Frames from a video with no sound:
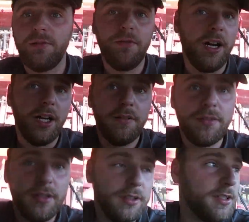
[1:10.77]

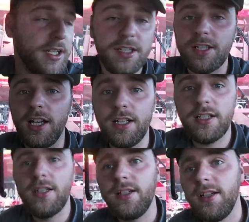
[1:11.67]
5-6
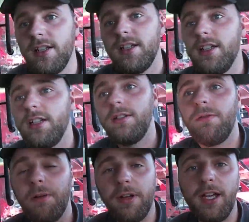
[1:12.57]
tons
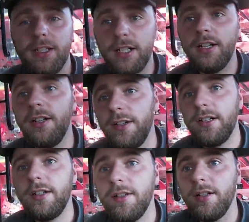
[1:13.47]
per hectare.
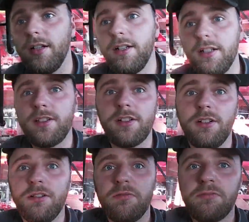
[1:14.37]

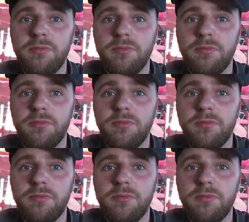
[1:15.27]
So